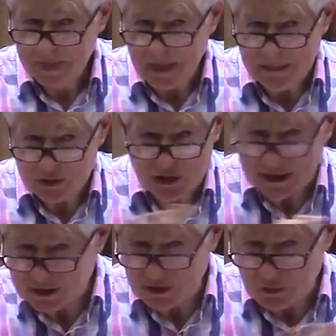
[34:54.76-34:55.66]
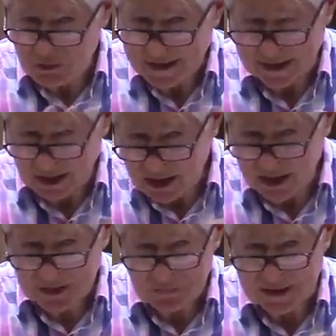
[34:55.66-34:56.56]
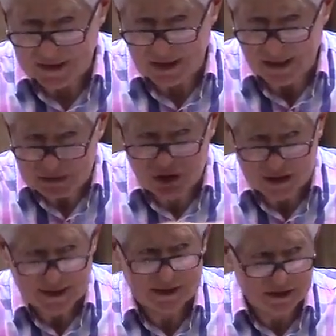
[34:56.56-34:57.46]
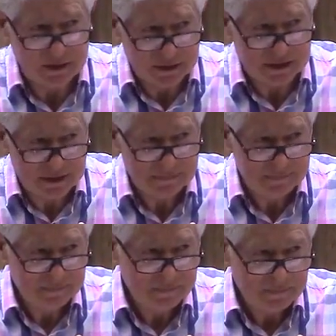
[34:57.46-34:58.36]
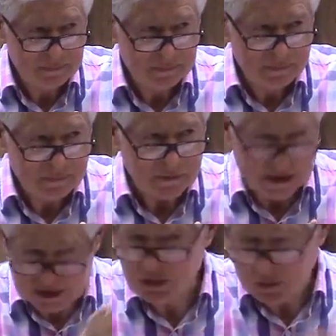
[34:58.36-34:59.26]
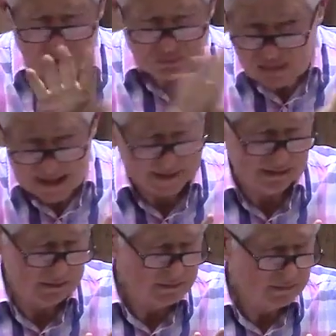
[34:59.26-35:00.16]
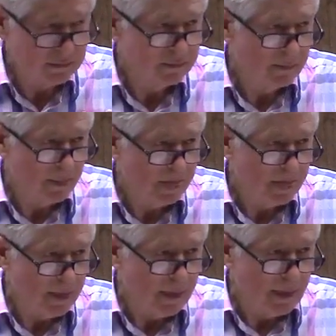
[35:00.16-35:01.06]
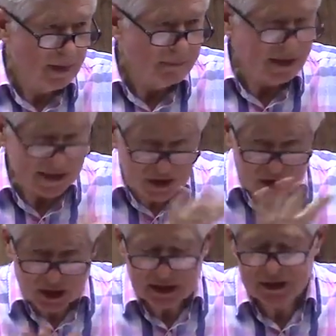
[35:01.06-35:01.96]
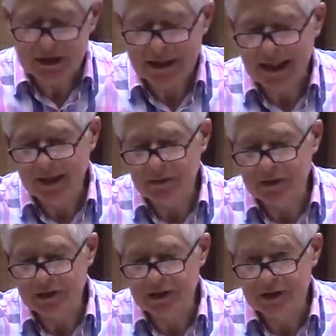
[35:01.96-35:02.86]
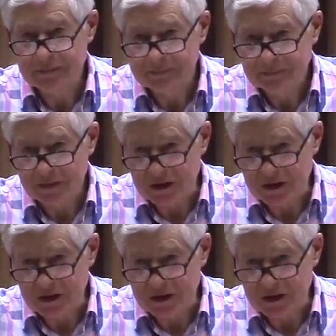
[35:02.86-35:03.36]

I'm attracted to running. I like running. I'm attracted to it. I just want to run. But let's change the language to